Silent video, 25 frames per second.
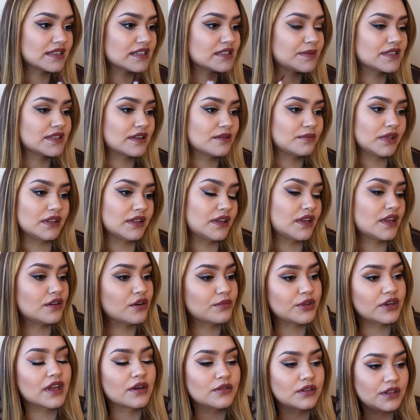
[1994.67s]

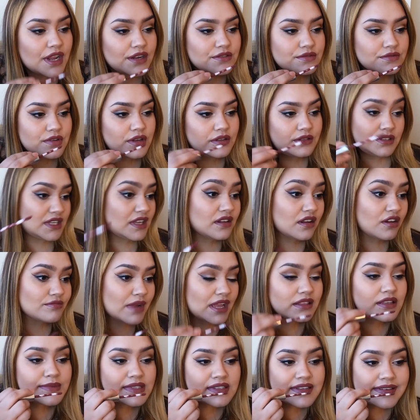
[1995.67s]
You can
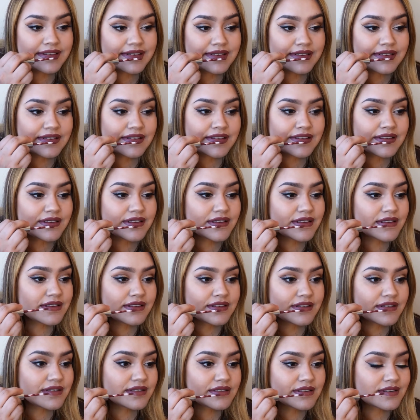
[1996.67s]
definitely go back and
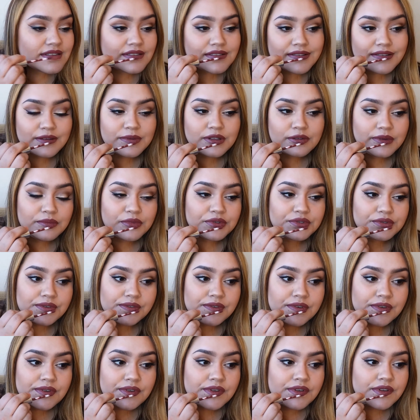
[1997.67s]
clean up your
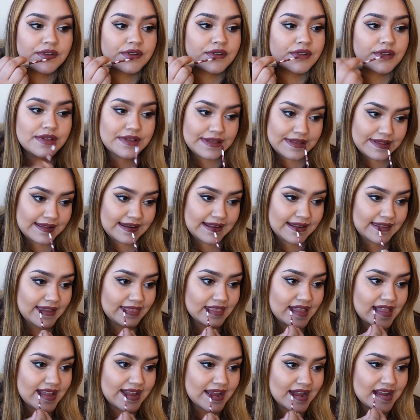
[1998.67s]
lipstick afterwards with
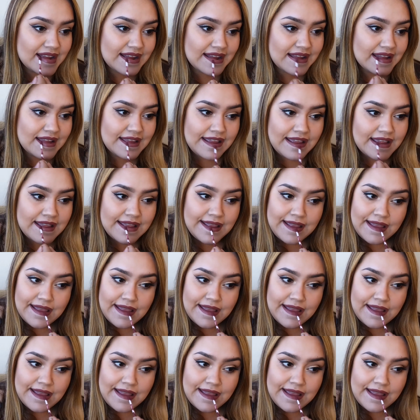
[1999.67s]
concealer though.